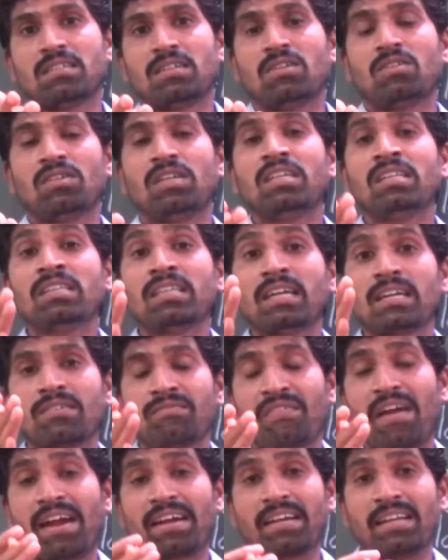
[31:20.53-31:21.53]
In
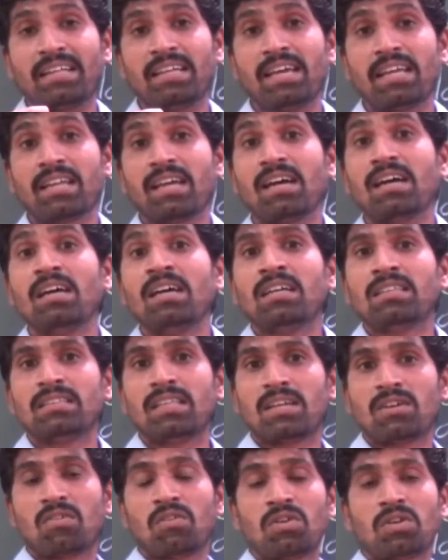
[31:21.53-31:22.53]
that factory area,
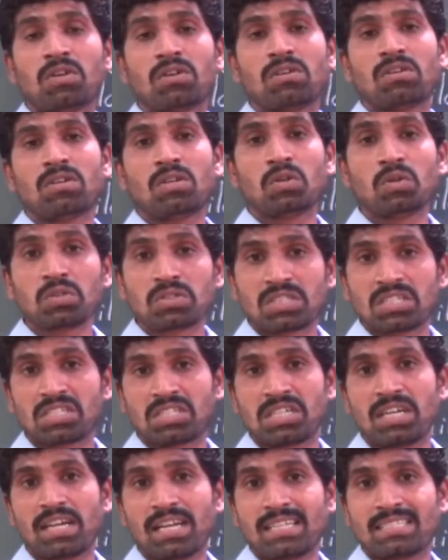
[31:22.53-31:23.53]
they are going to use the
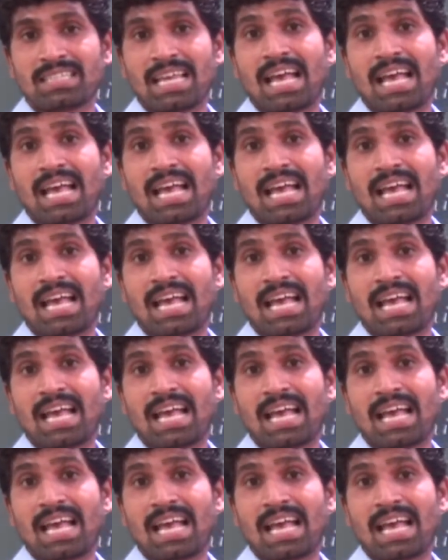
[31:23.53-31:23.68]
children